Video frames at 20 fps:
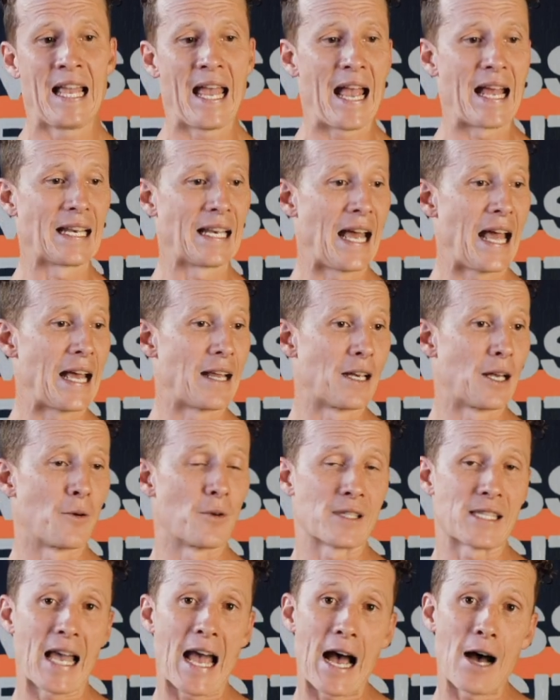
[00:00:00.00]
And, and it,
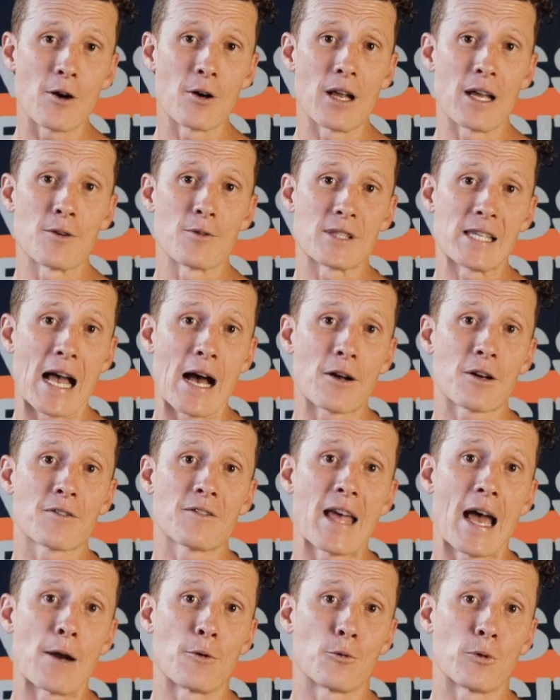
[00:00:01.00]
was out, it was out
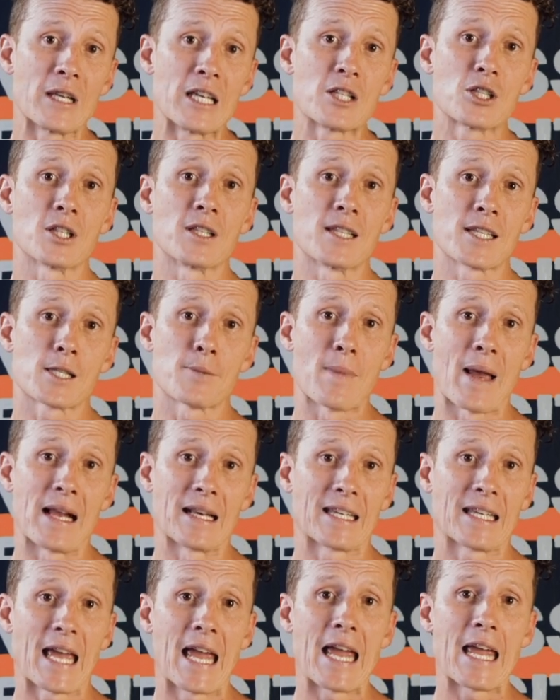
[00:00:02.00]
of that region this
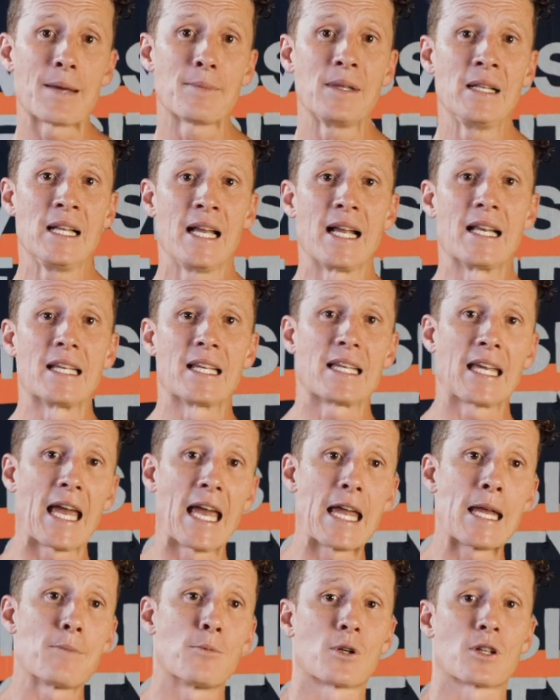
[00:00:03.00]
man came, and he
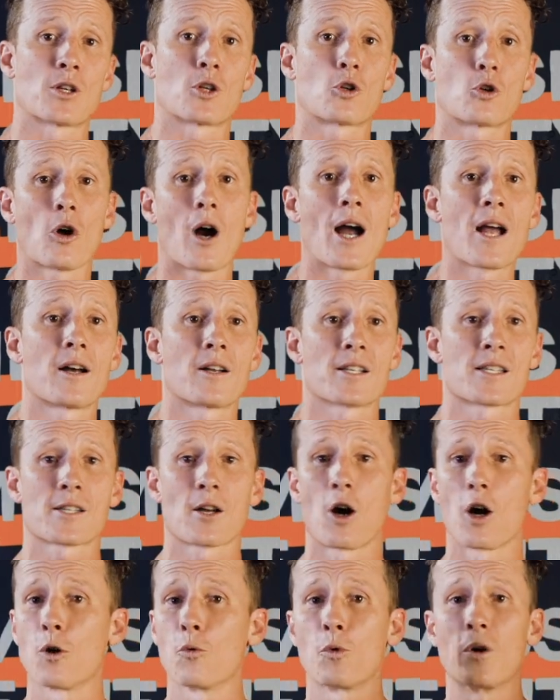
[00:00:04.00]
came with a cry on his
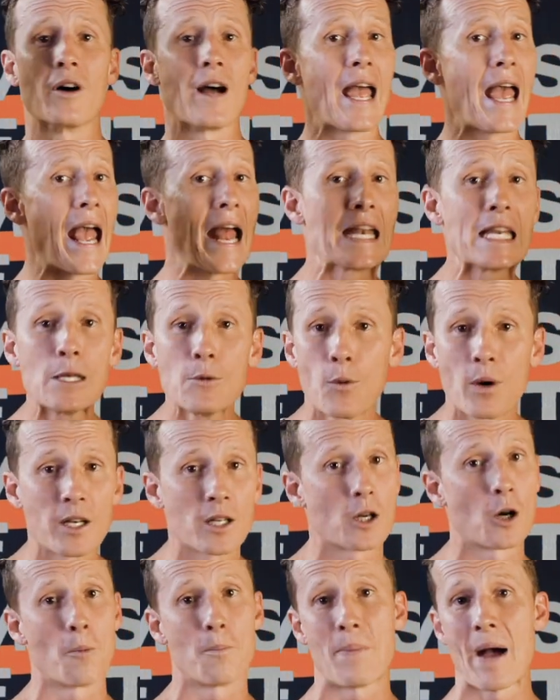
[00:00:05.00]
heart Will
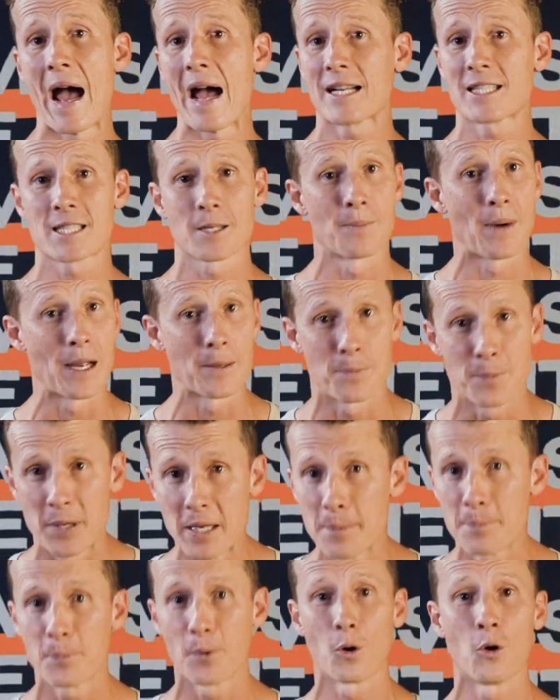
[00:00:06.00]
anyone go back to my
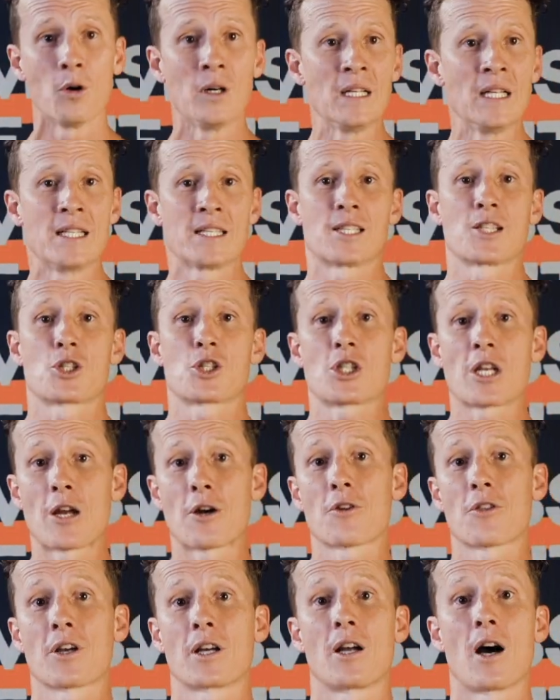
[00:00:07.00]
people to
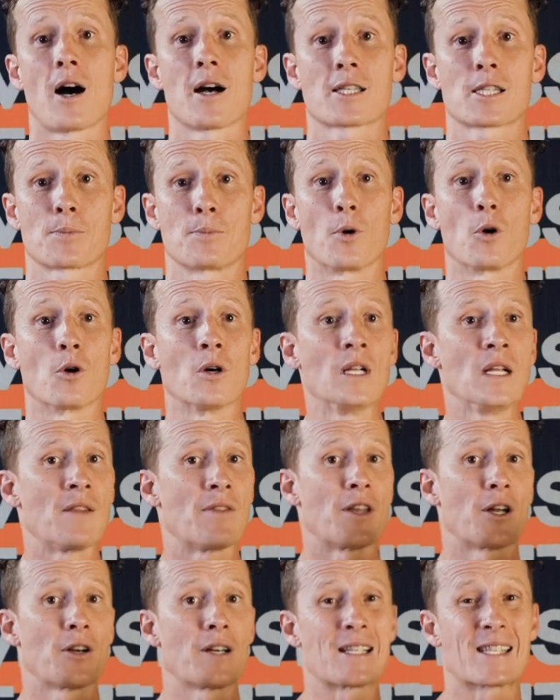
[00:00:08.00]
share the gospel?
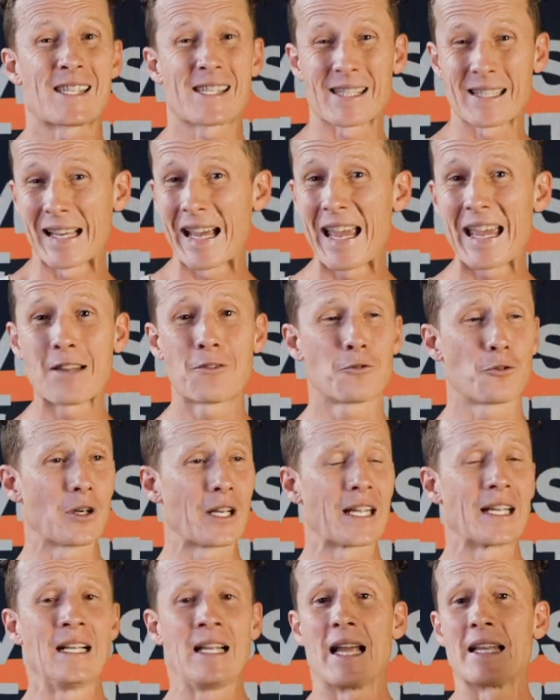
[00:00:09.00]
They're in
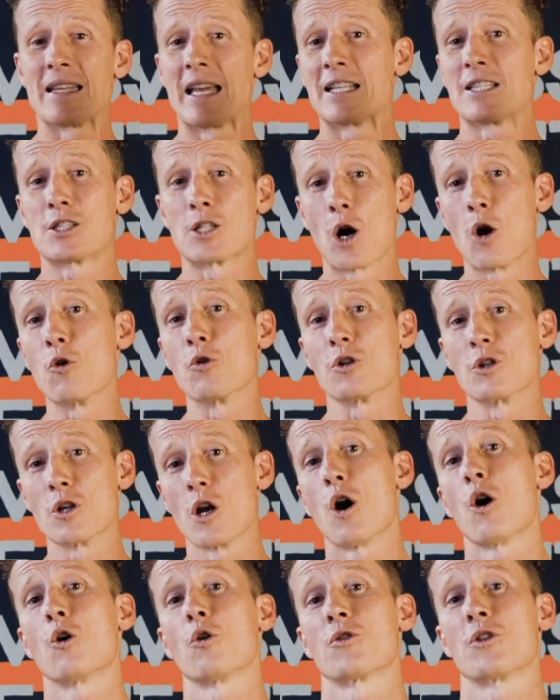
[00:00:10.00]
slavery and they don't
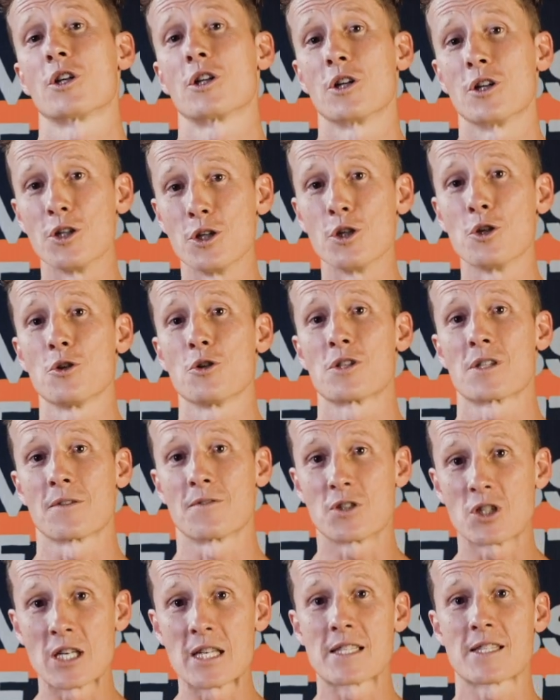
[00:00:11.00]
know the good news
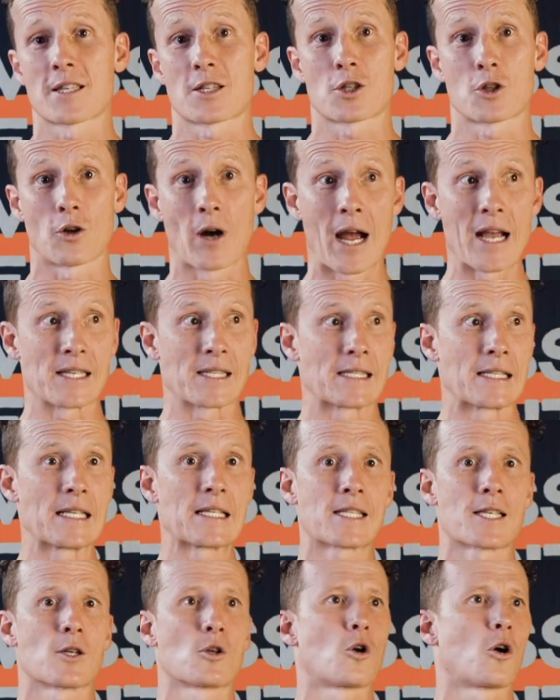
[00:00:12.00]
of Jesus Christ.
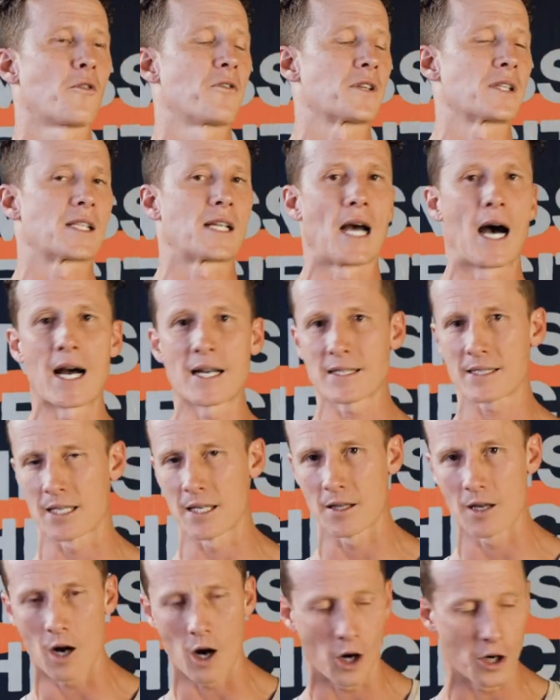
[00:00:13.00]
Zinzendorf is cut
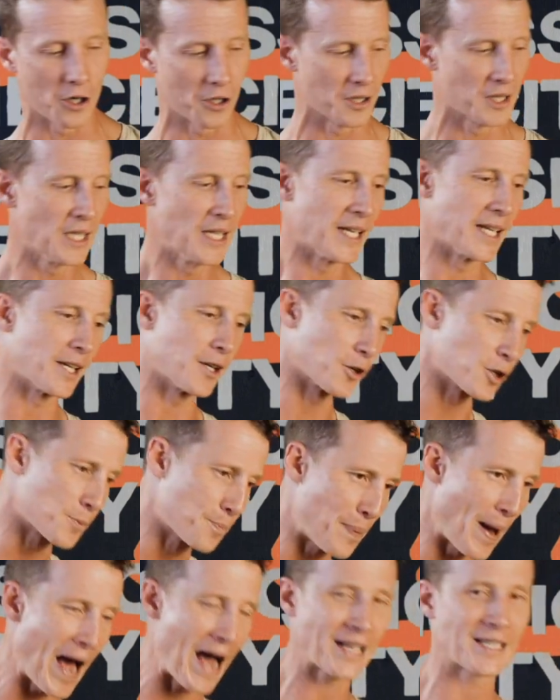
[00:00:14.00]
to the heart. He goes
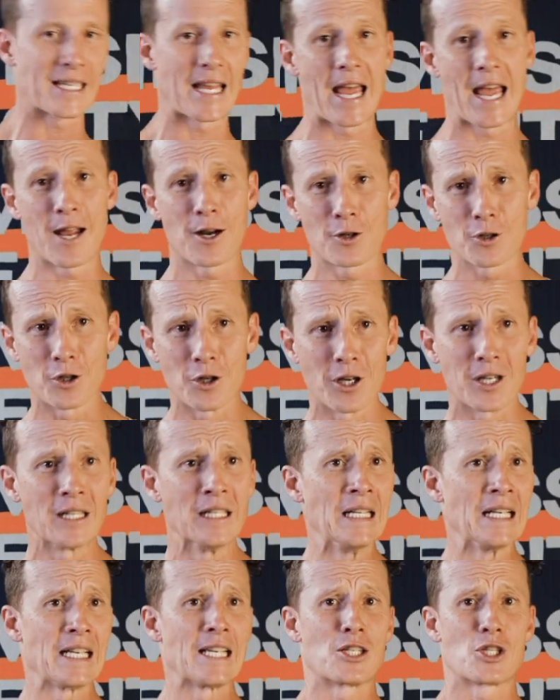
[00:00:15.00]
back to Herrnhut.
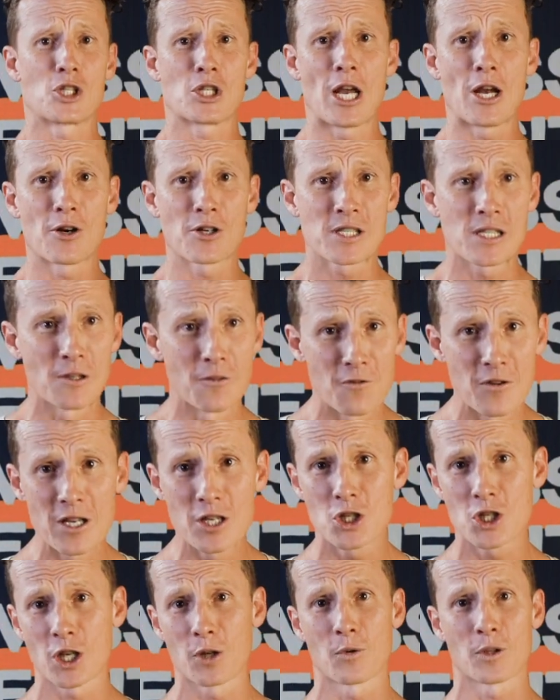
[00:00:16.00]
He shares the
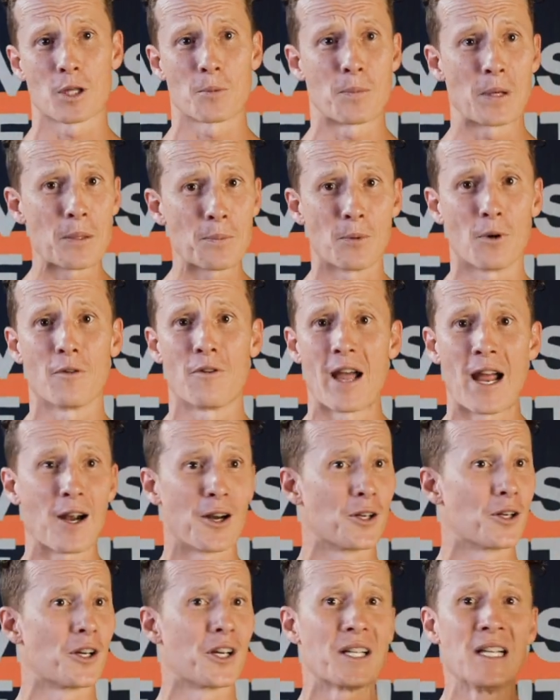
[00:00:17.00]
vision with the people of
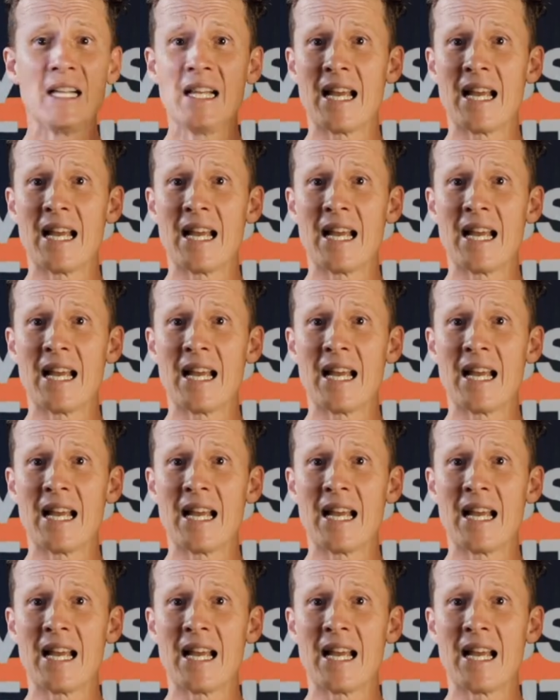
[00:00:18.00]
Herrnhut